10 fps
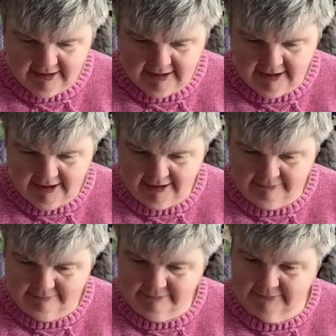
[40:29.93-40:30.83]

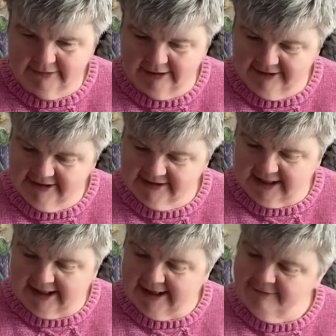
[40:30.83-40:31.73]
I
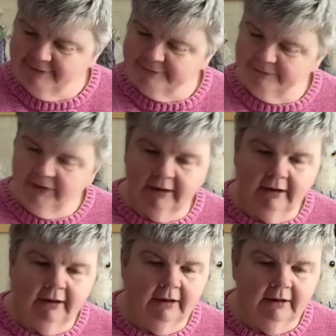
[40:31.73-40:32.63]
think I have.
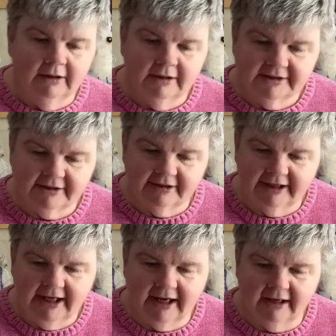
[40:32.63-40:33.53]
So
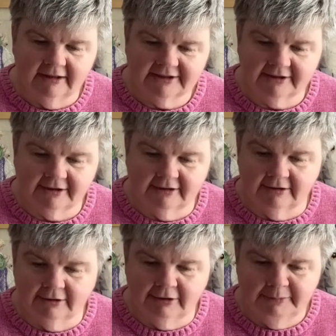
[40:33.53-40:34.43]
yeah, so
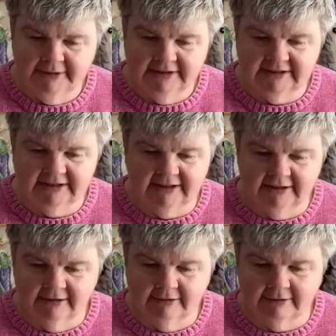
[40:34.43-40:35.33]
hoping
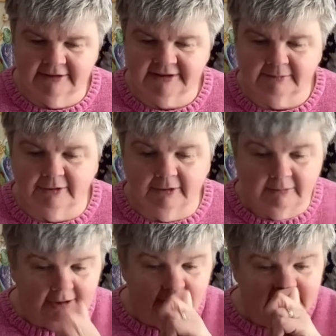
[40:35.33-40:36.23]
to go on some more
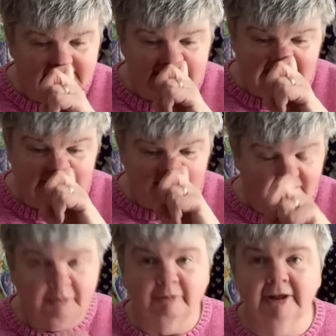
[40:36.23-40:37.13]
walks in the next
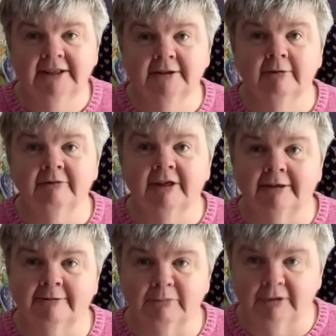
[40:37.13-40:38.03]
couple of weeks. Hopefully
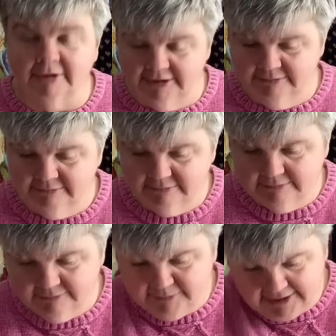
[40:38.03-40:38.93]
I'll have more
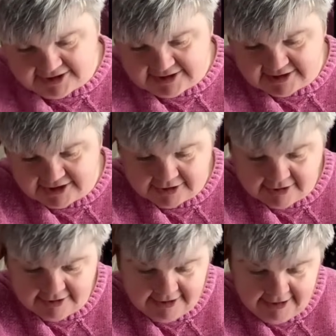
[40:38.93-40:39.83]
pictures to
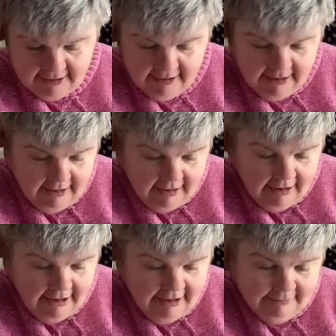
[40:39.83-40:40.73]
show you.
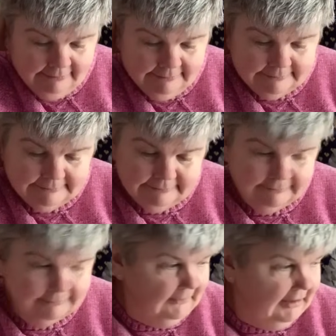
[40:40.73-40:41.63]

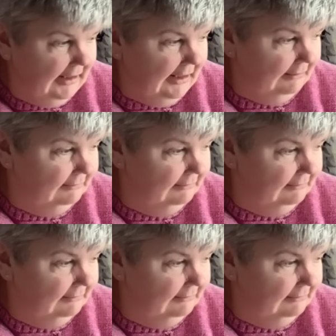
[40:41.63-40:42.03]
Yeah,